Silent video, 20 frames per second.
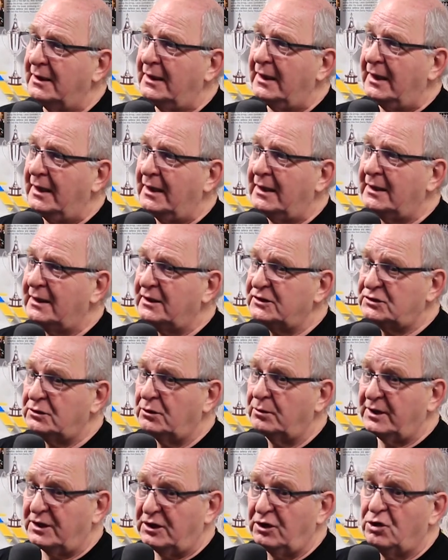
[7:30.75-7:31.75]
Uh,
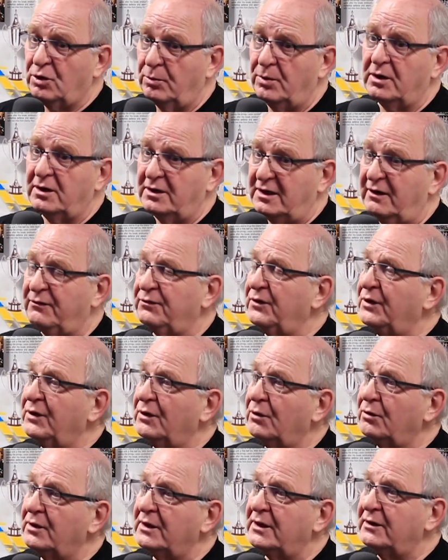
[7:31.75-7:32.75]
so we can come on an
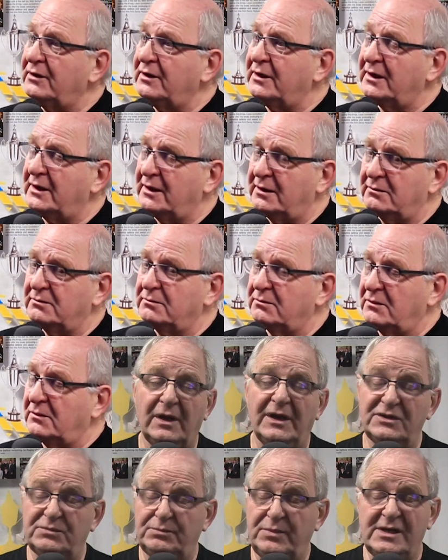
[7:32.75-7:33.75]
afternoon and uh,
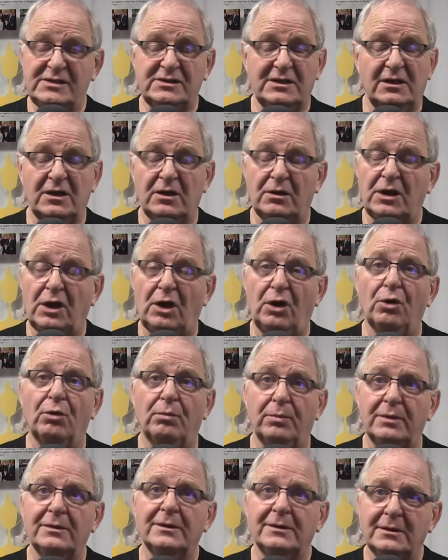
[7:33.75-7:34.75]
it's basically a club
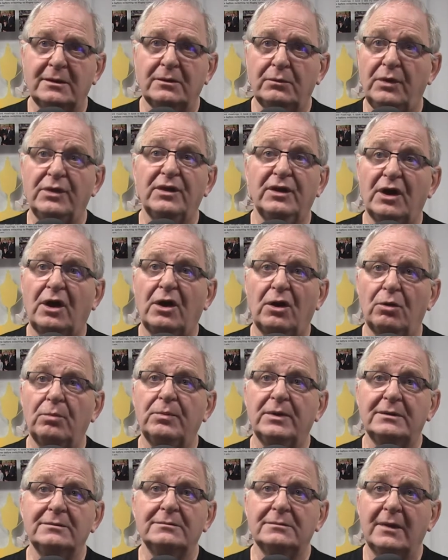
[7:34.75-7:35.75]
within a club
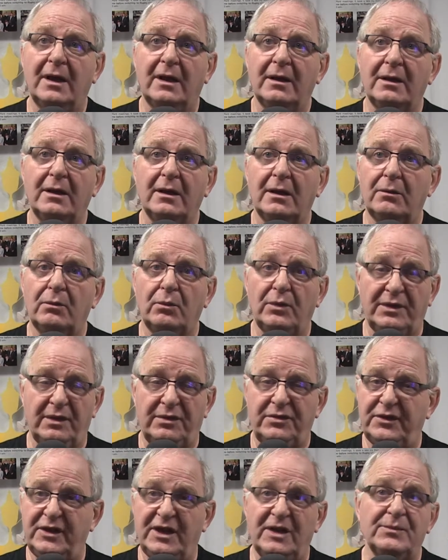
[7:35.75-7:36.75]
in, uh, with a
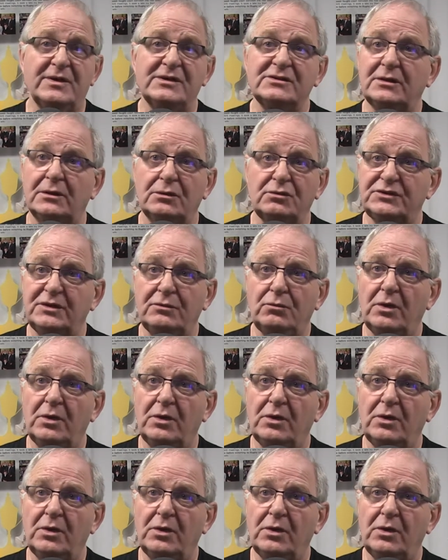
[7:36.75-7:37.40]
theme is losing